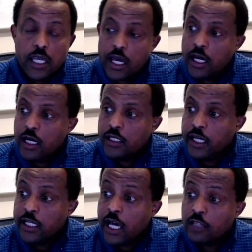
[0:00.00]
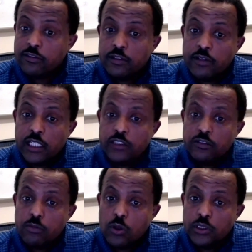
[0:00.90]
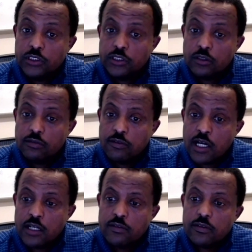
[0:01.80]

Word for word: at an alpha value of zero point zero five.